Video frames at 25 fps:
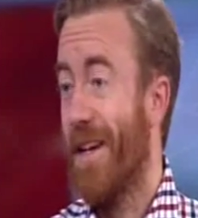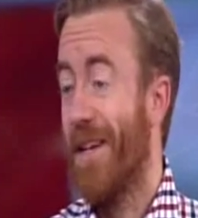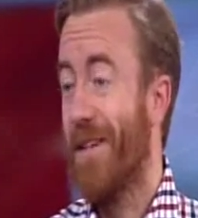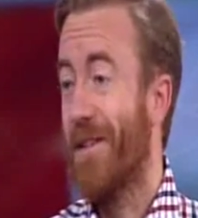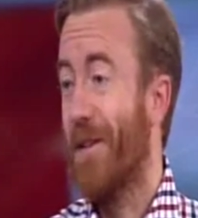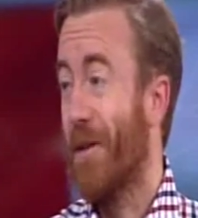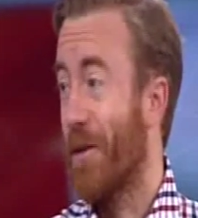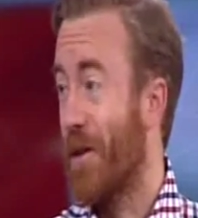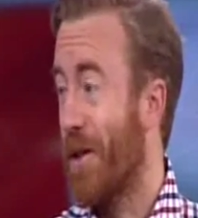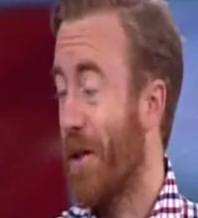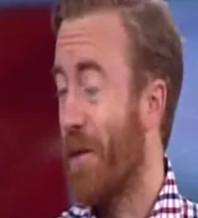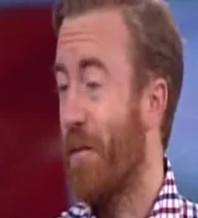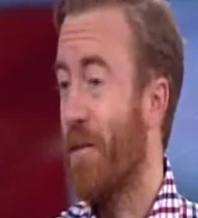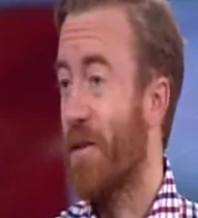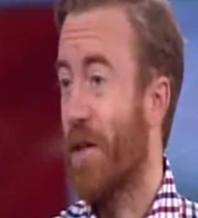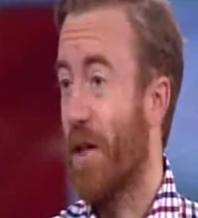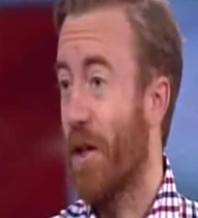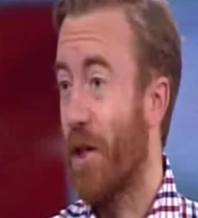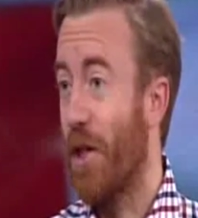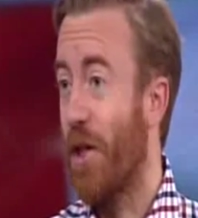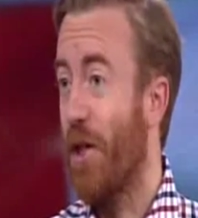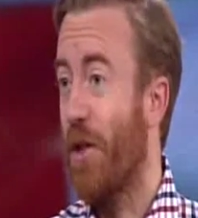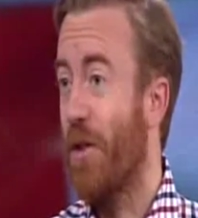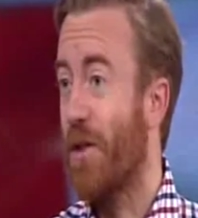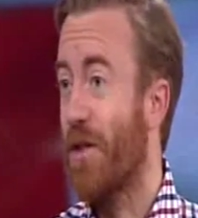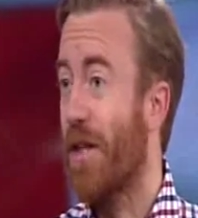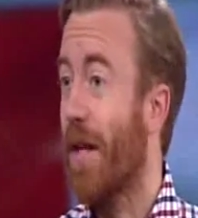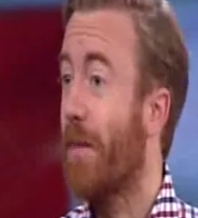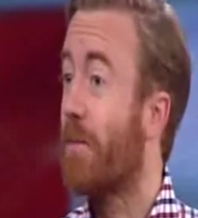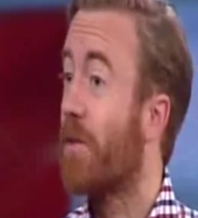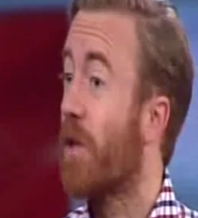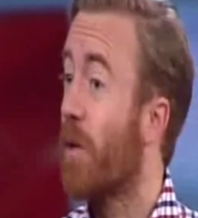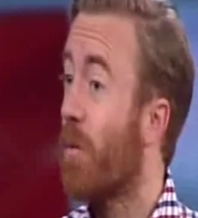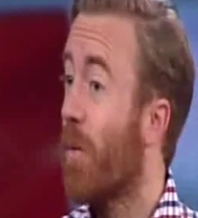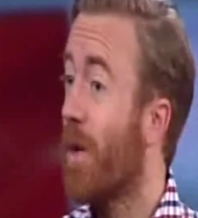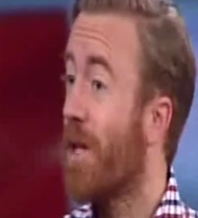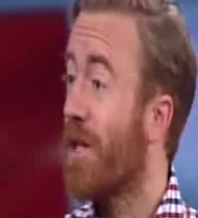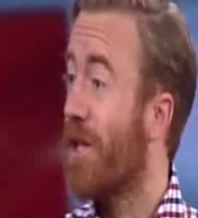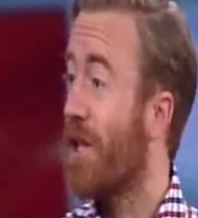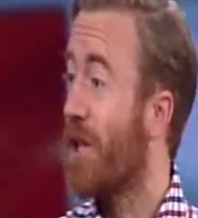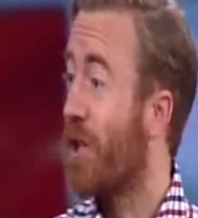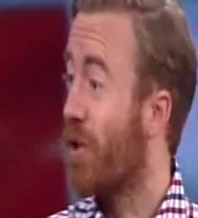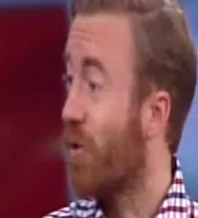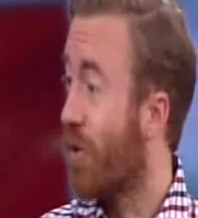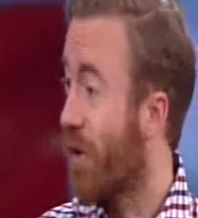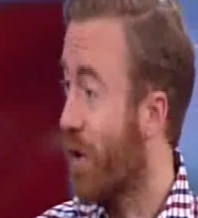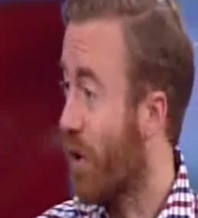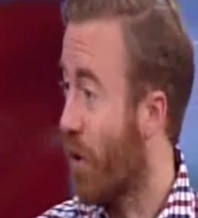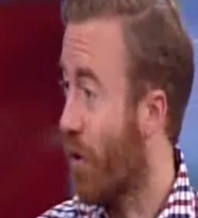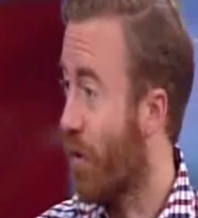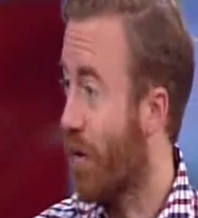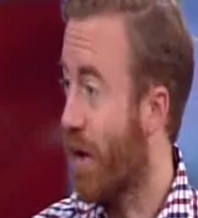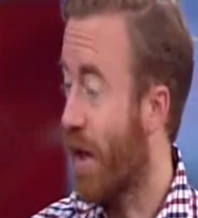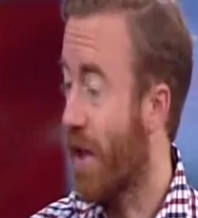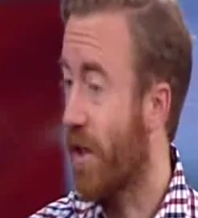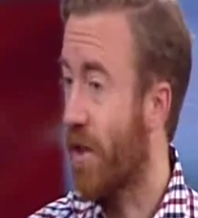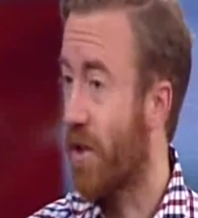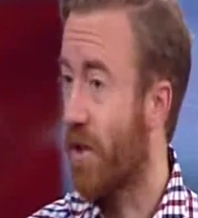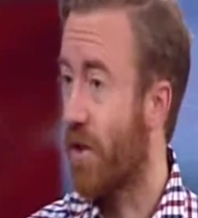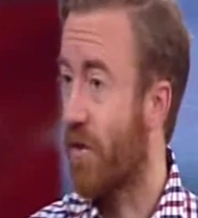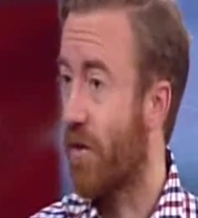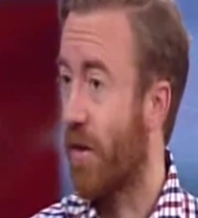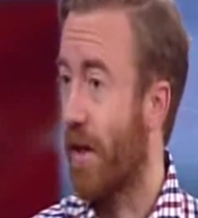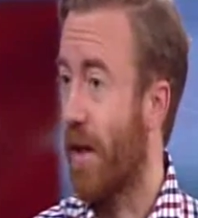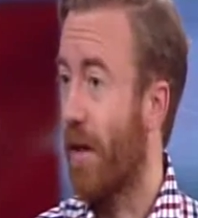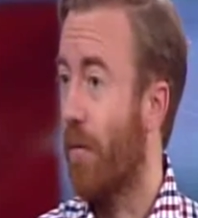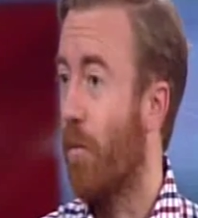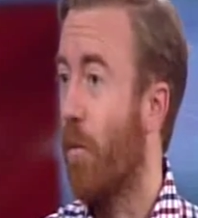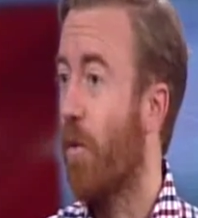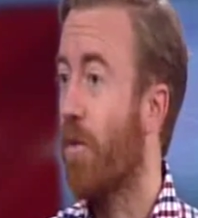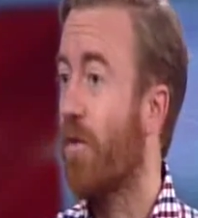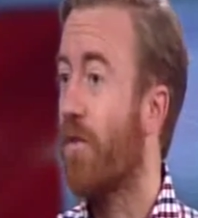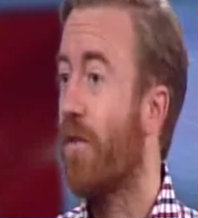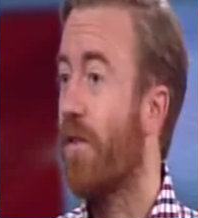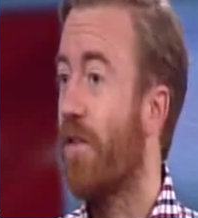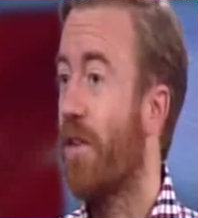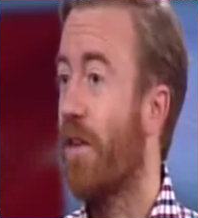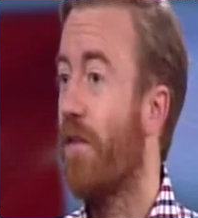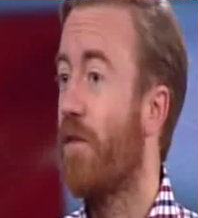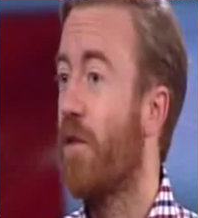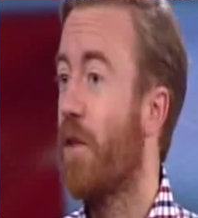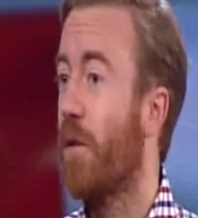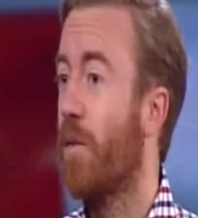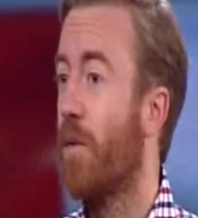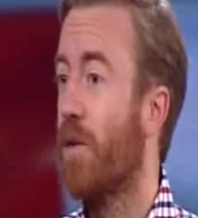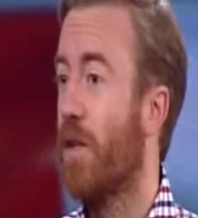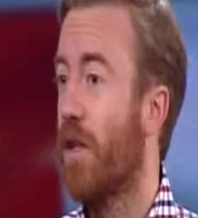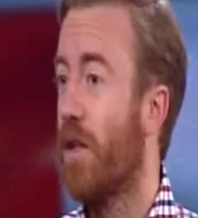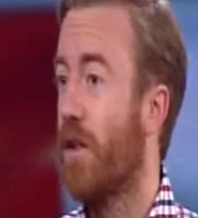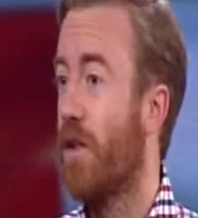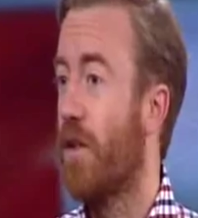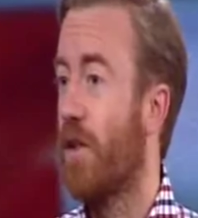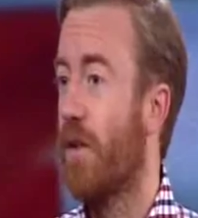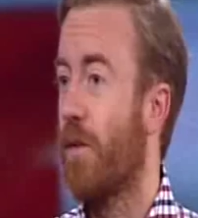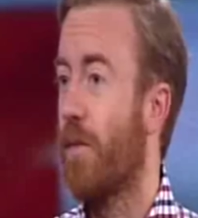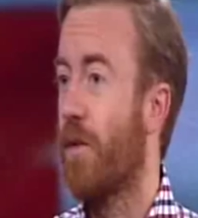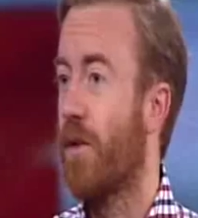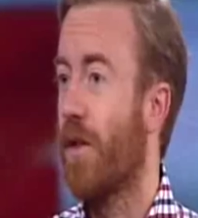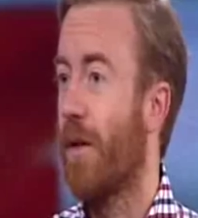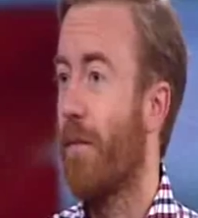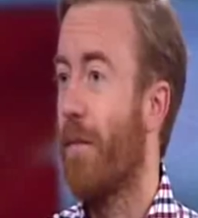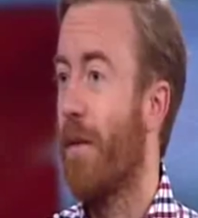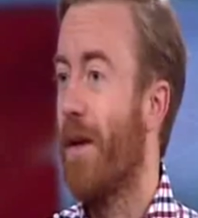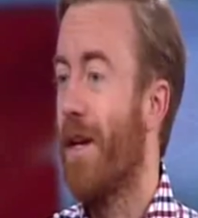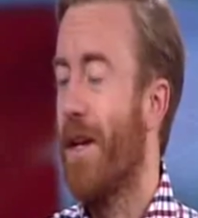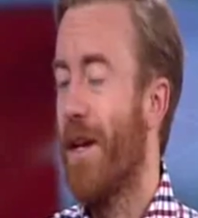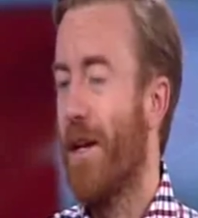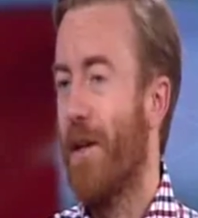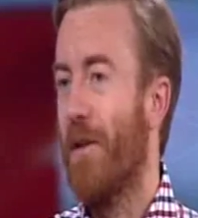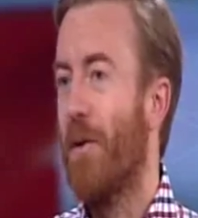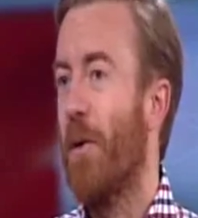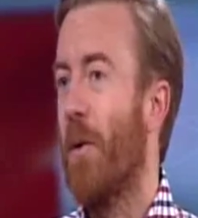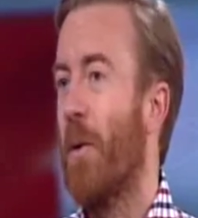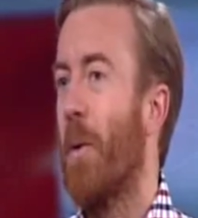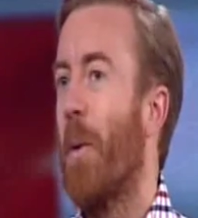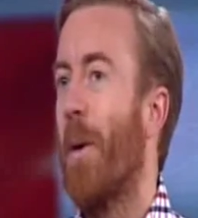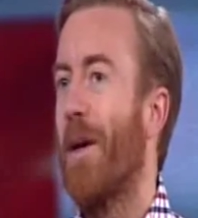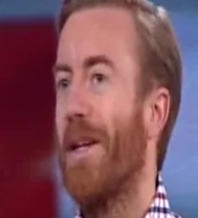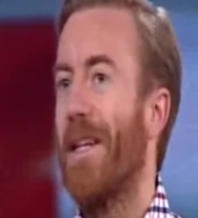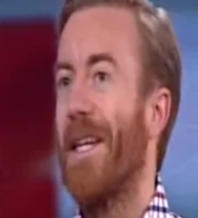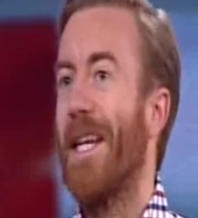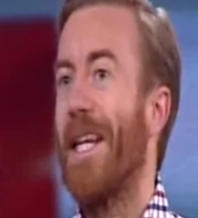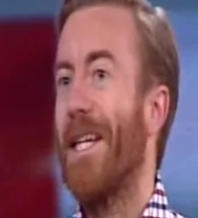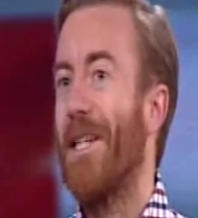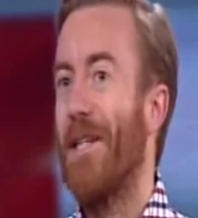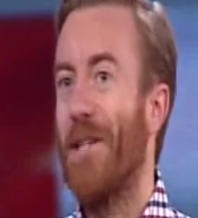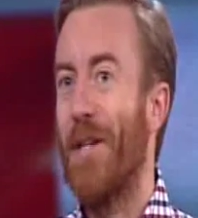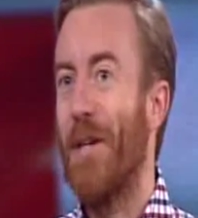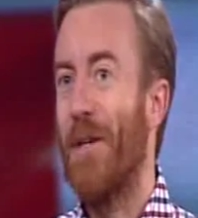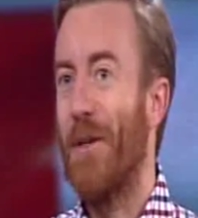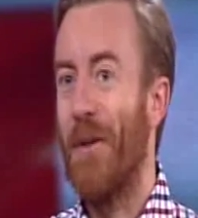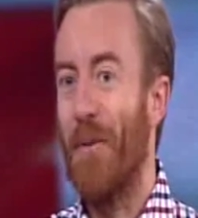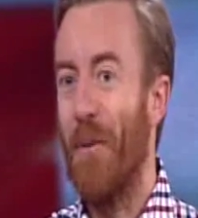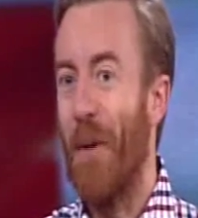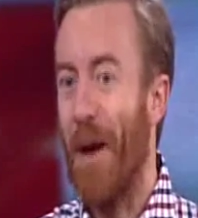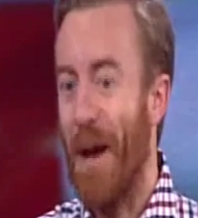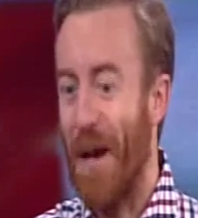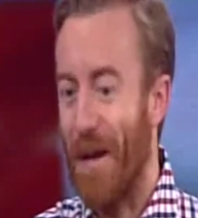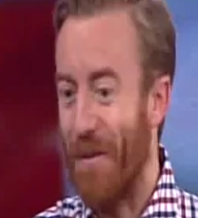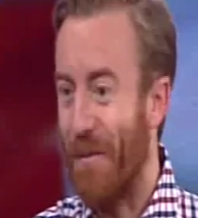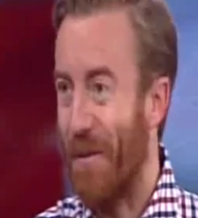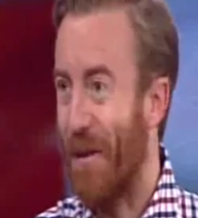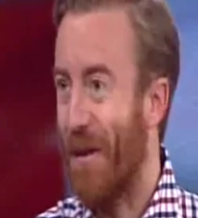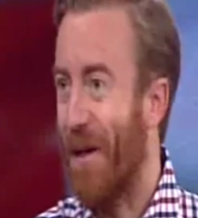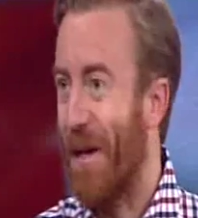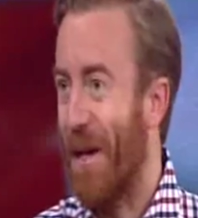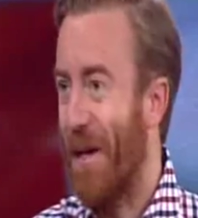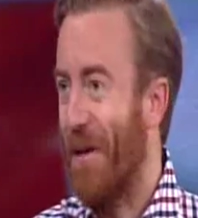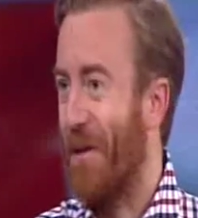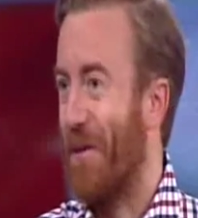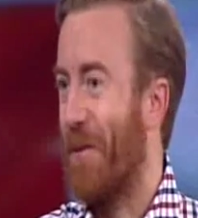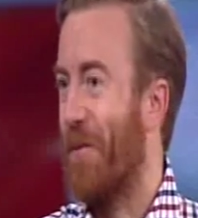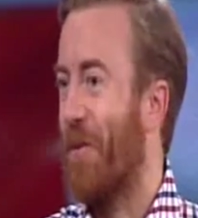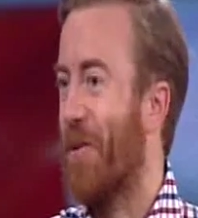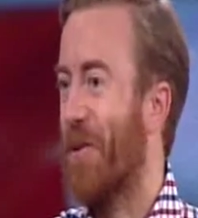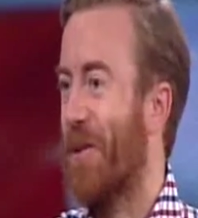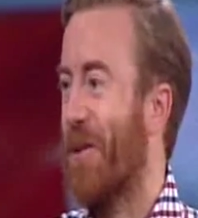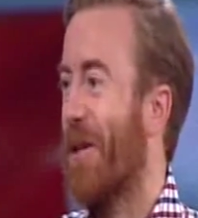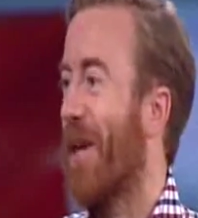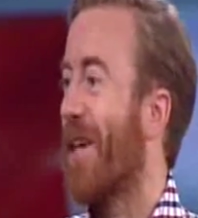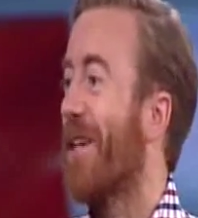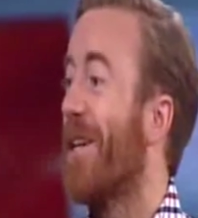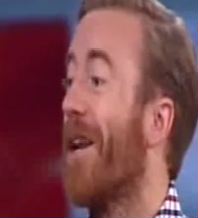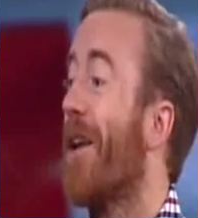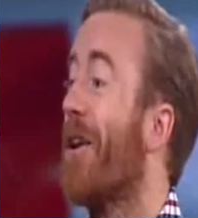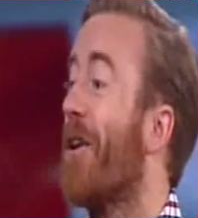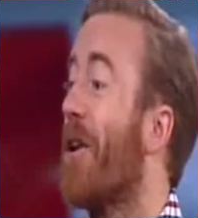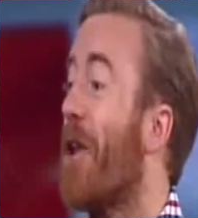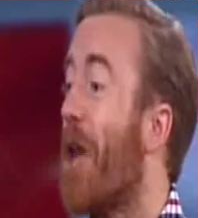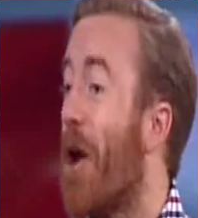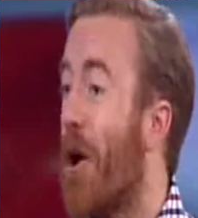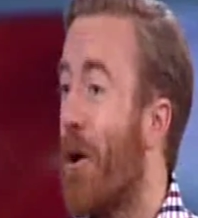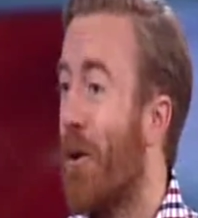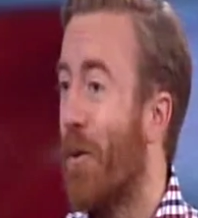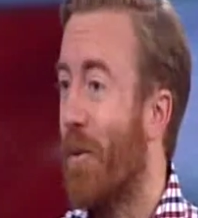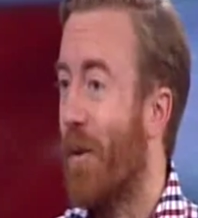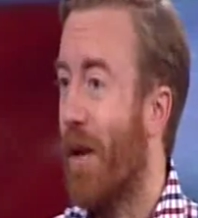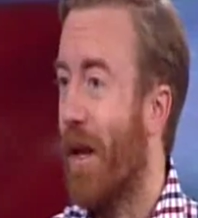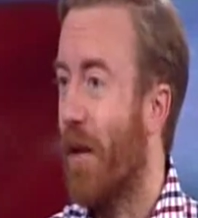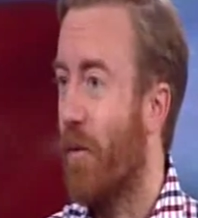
So she was a huge name. So when she joined Coronation Street, it wasn't as if she was, an, she was some, not quite an ingenue, but she wasn't like an unknown.